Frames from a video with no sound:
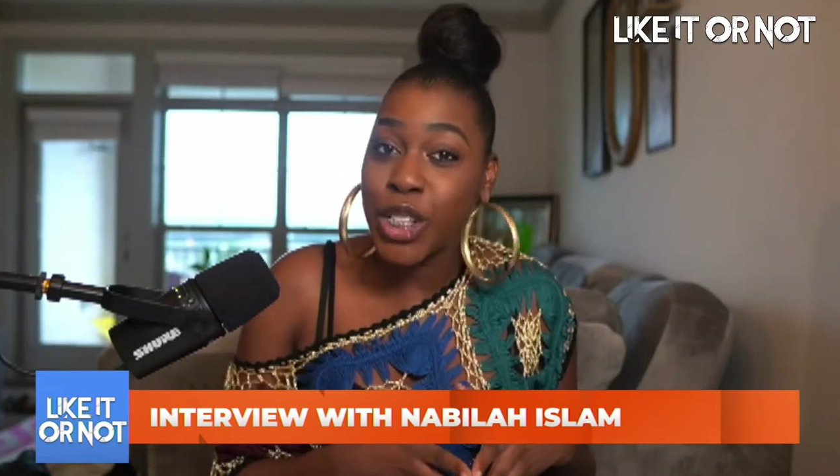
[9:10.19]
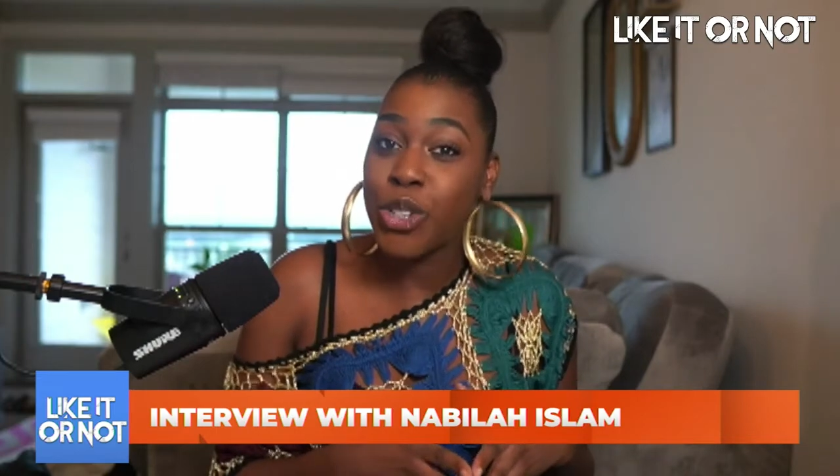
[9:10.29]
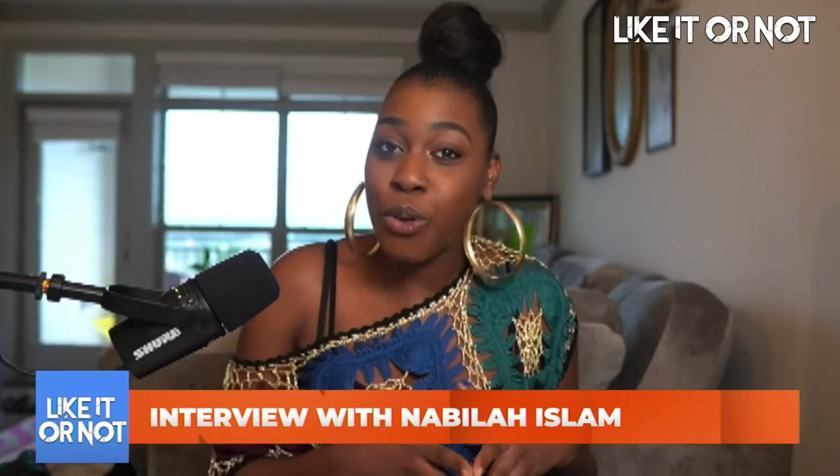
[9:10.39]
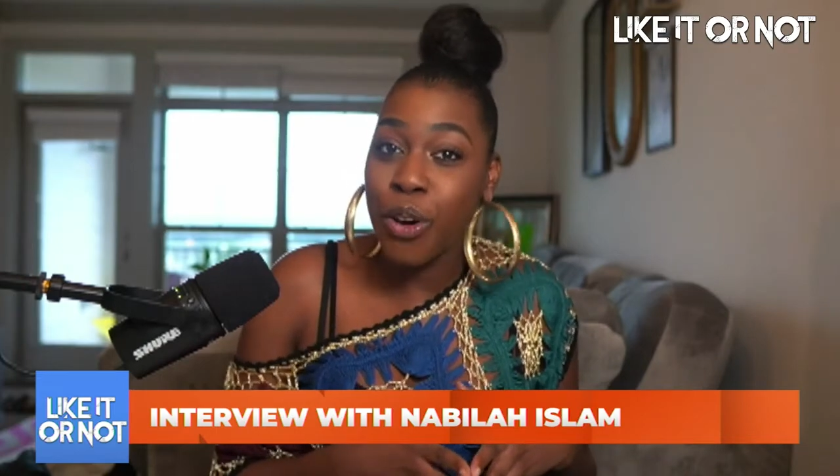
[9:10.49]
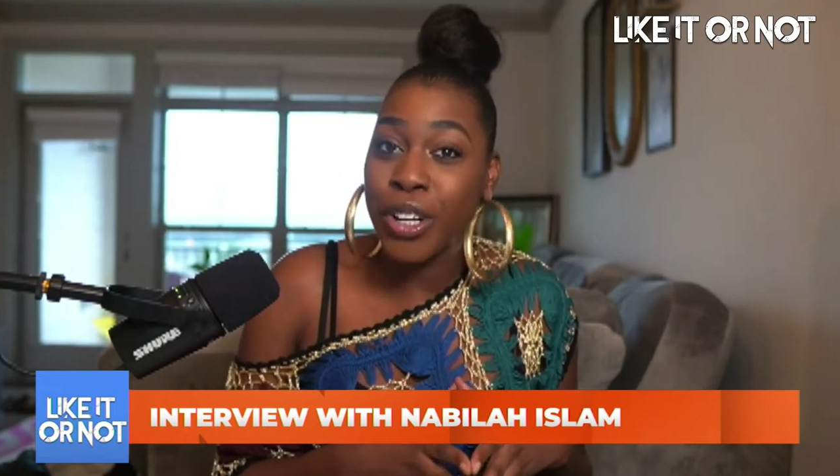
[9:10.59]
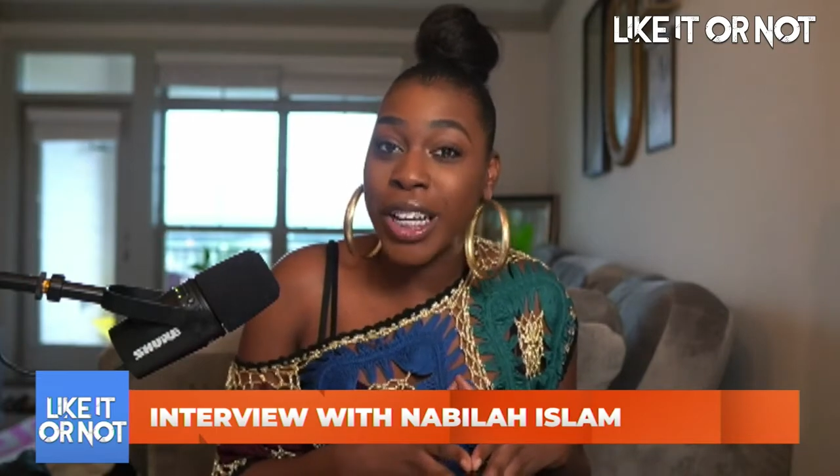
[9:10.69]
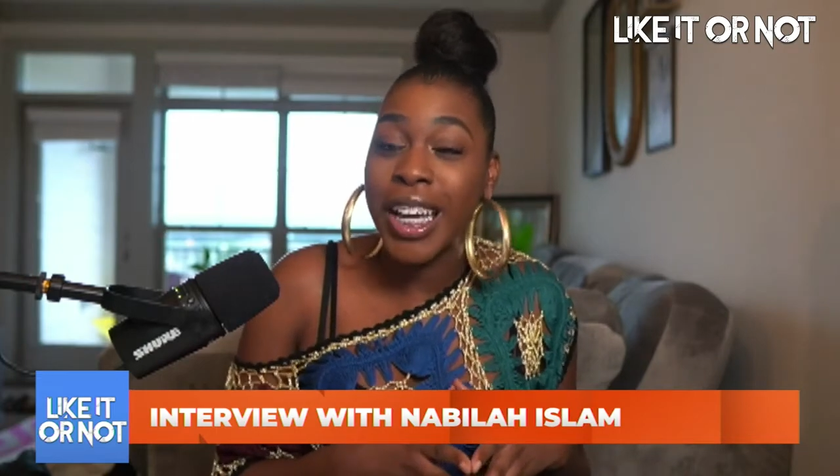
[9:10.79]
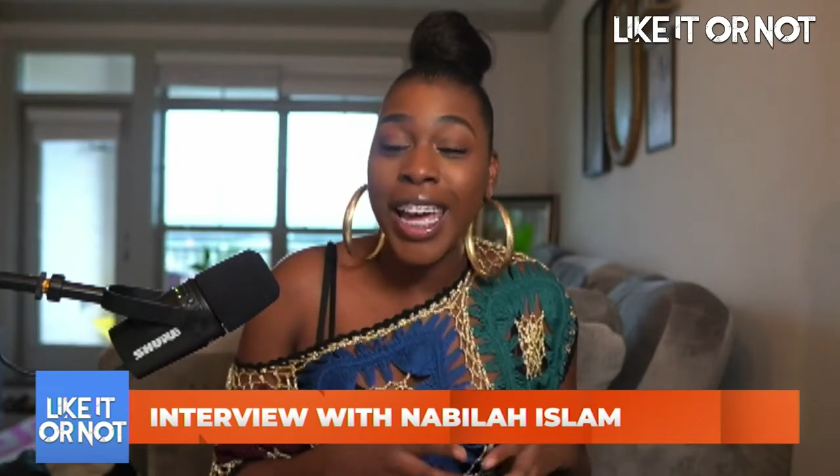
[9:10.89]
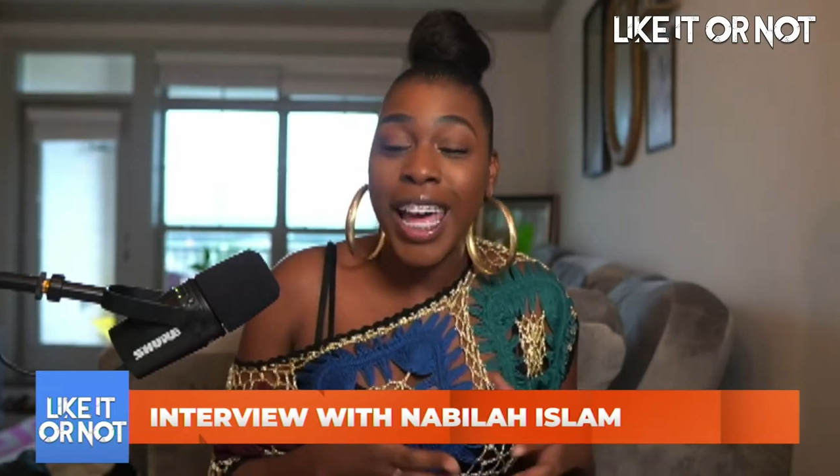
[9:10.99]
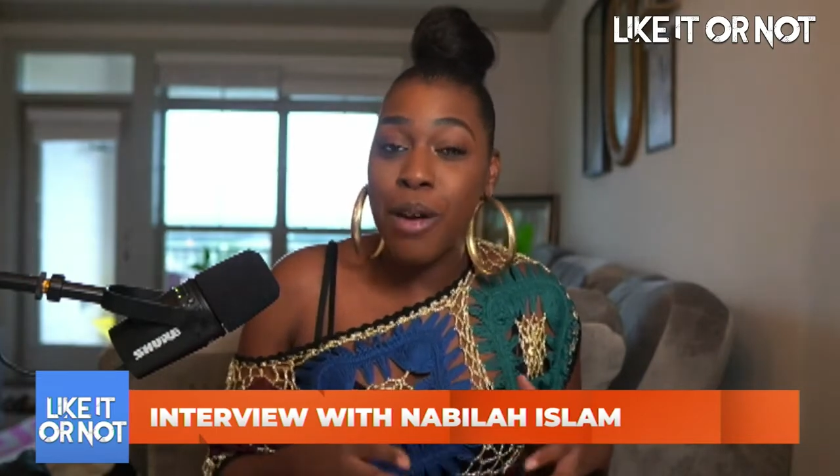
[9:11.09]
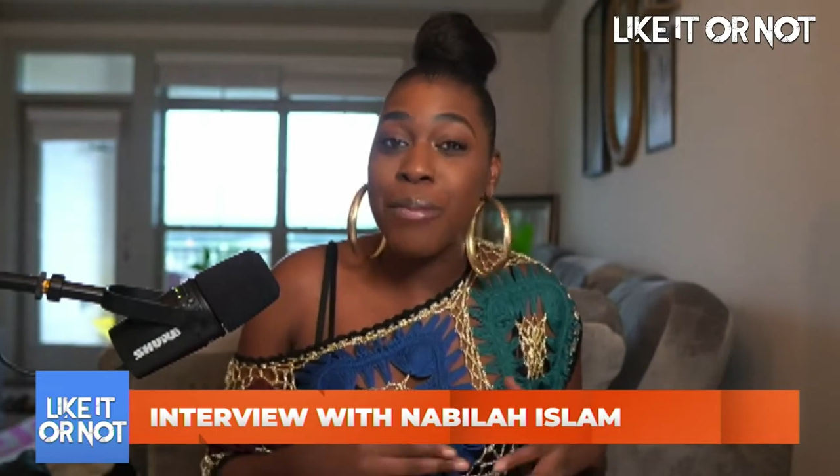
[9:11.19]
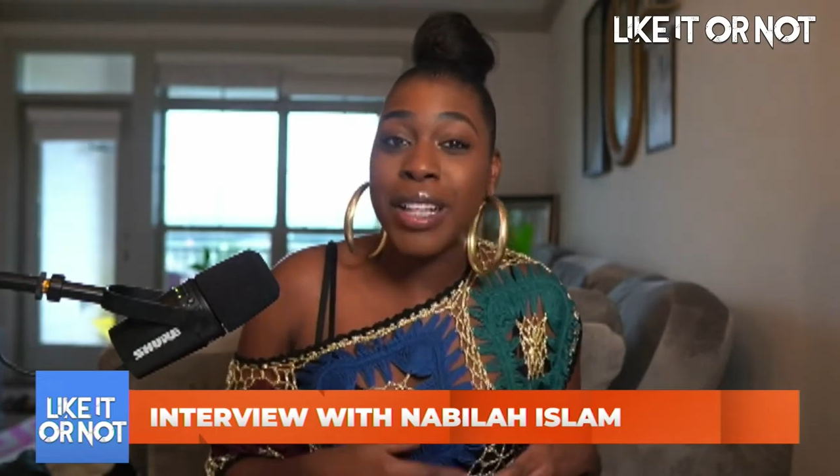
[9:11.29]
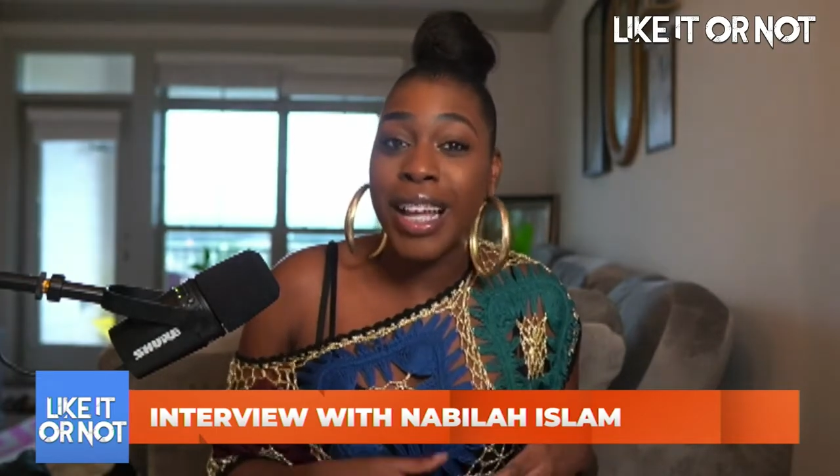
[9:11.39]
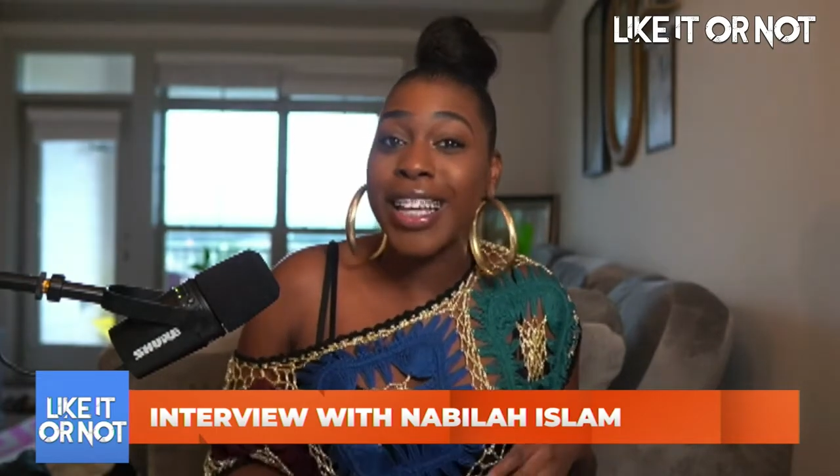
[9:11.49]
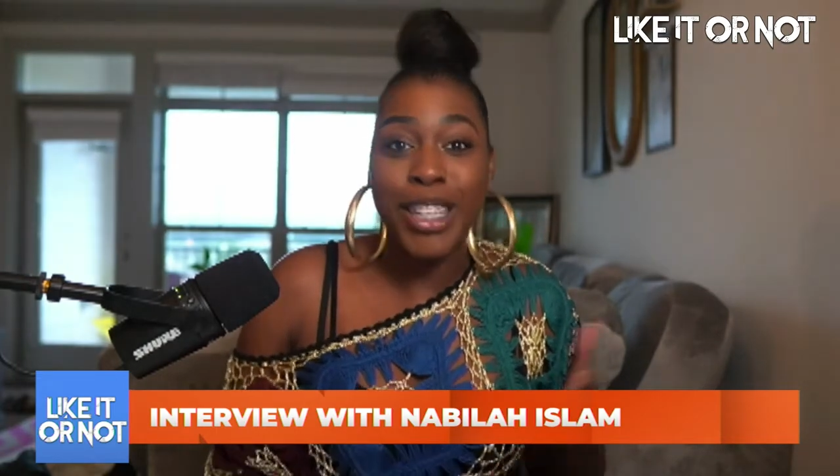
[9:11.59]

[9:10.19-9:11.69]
story and be like,